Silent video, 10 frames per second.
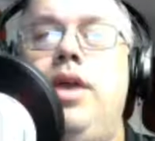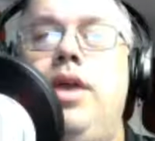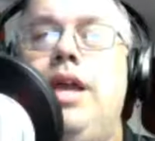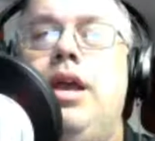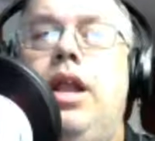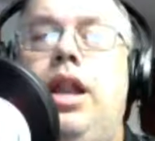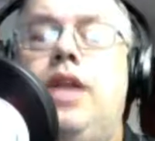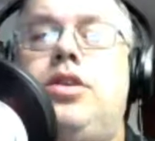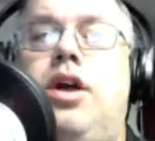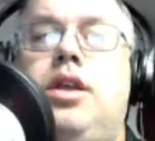So
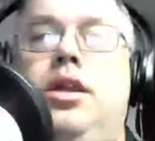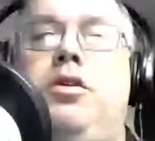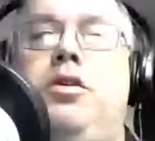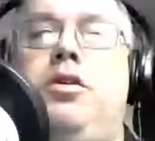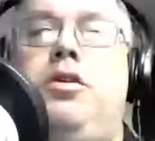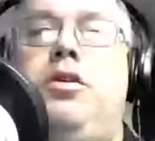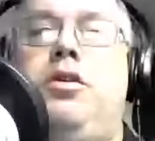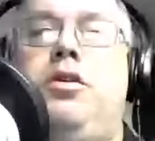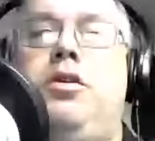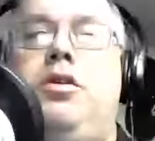let's talk a little bit
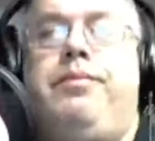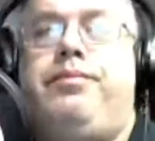about